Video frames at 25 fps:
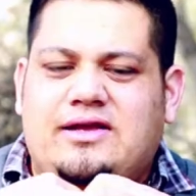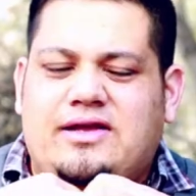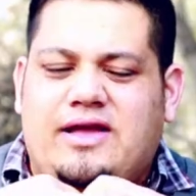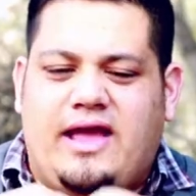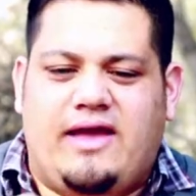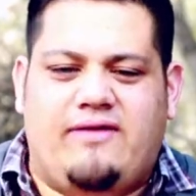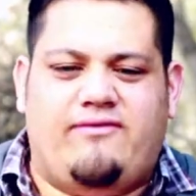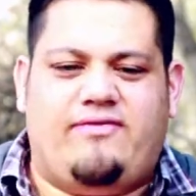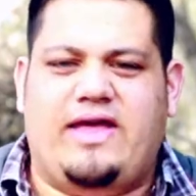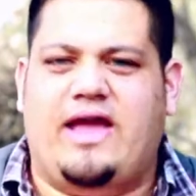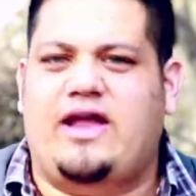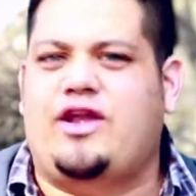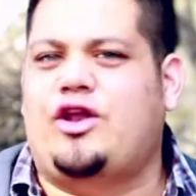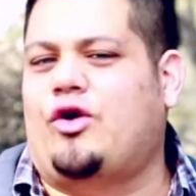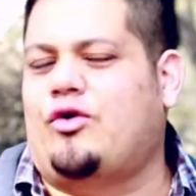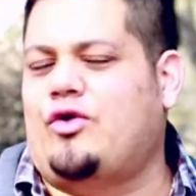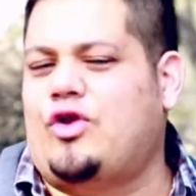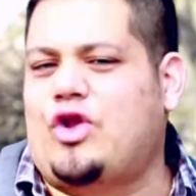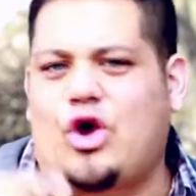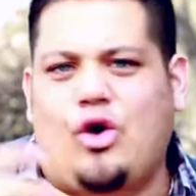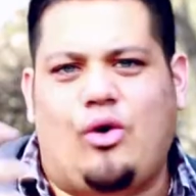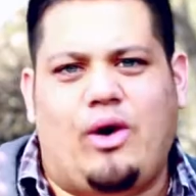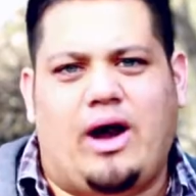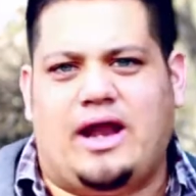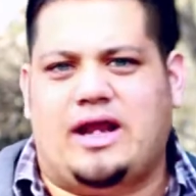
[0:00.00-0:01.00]
If they don't
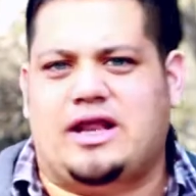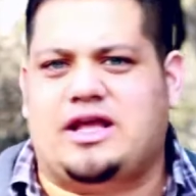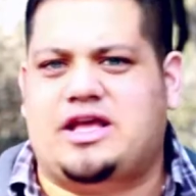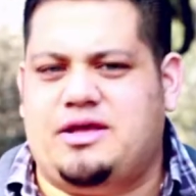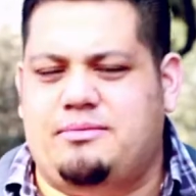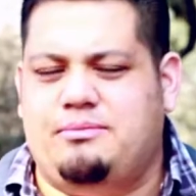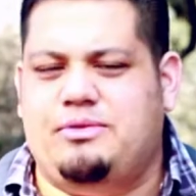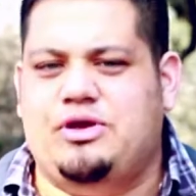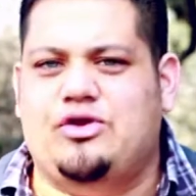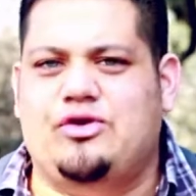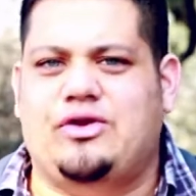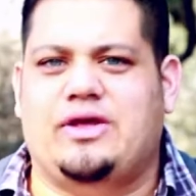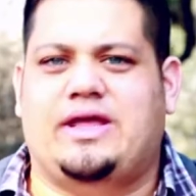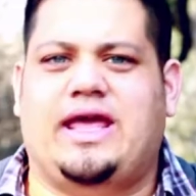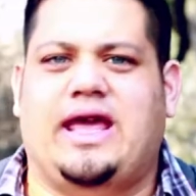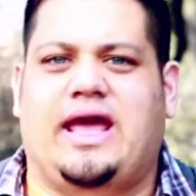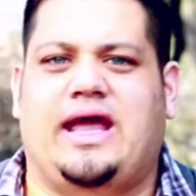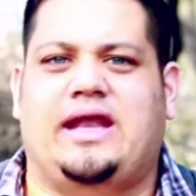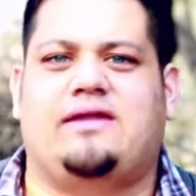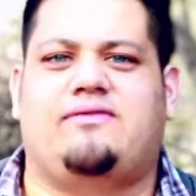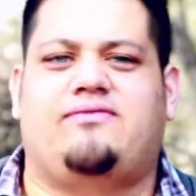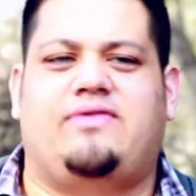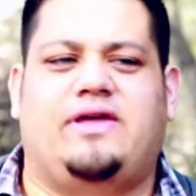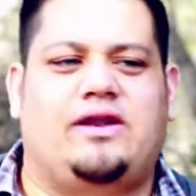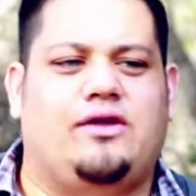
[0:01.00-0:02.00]
know how to
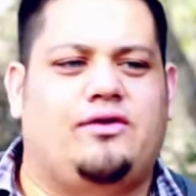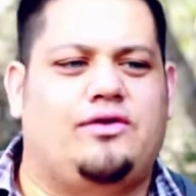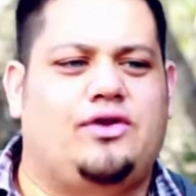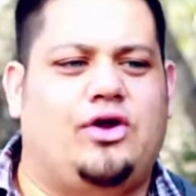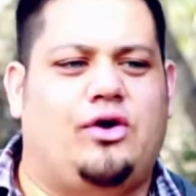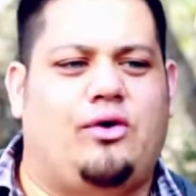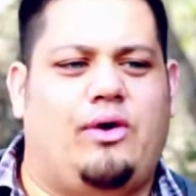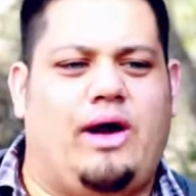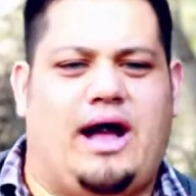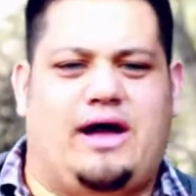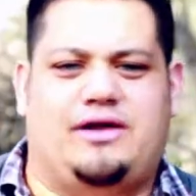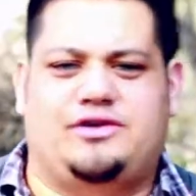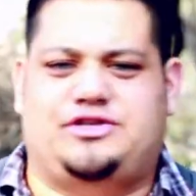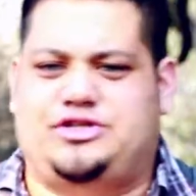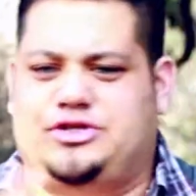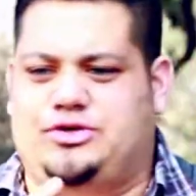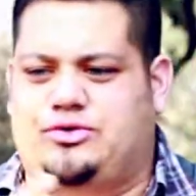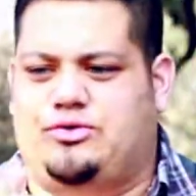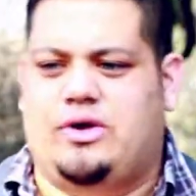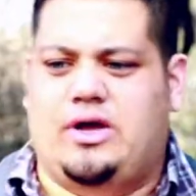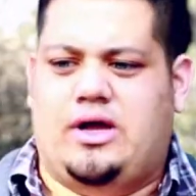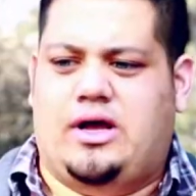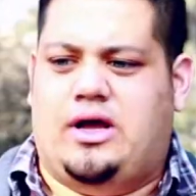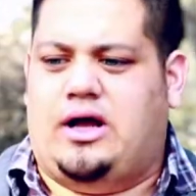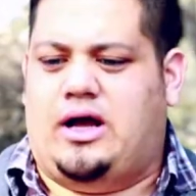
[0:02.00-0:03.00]
communicate, if they don't know how to
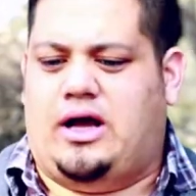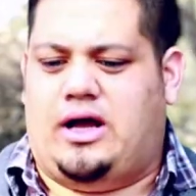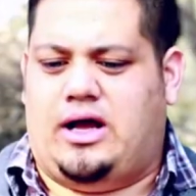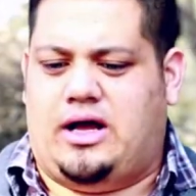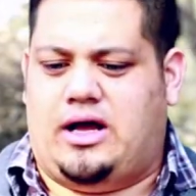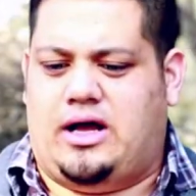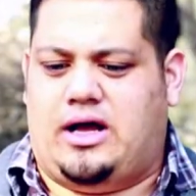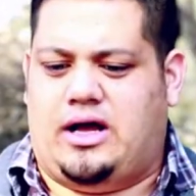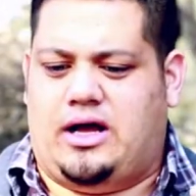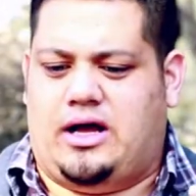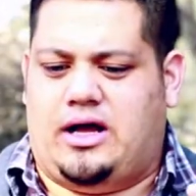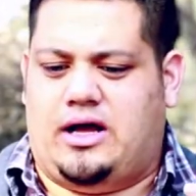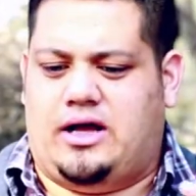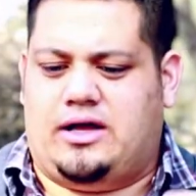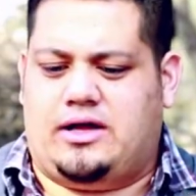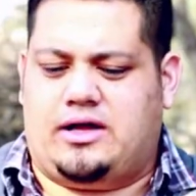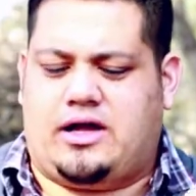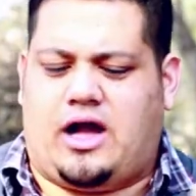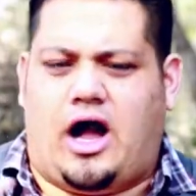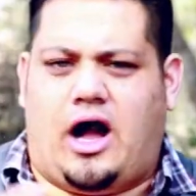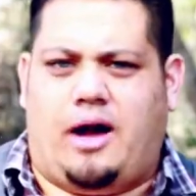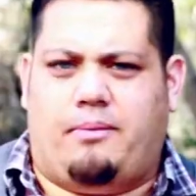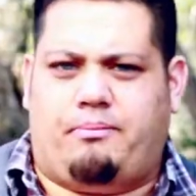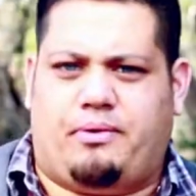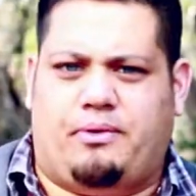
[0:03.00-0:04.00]

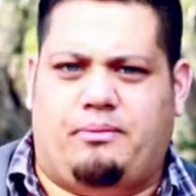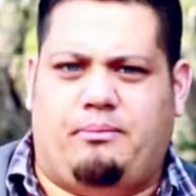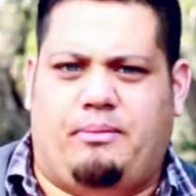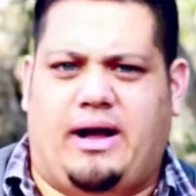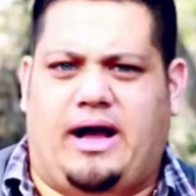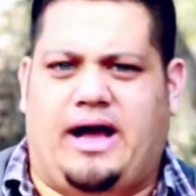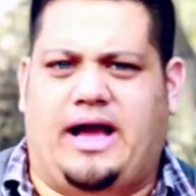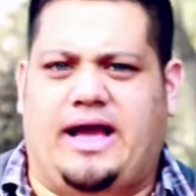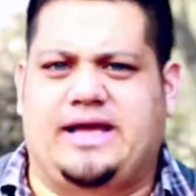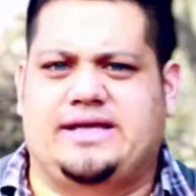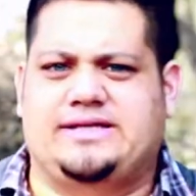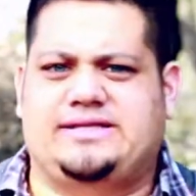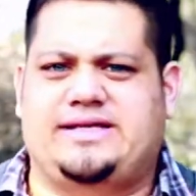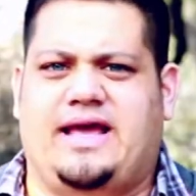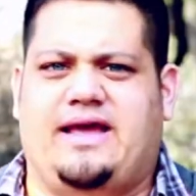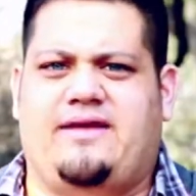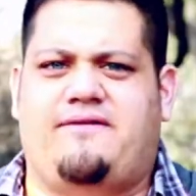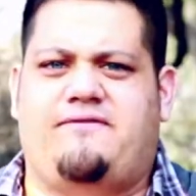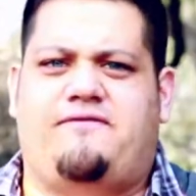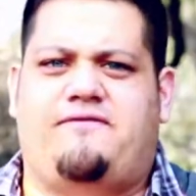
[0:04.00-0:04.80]
compromise and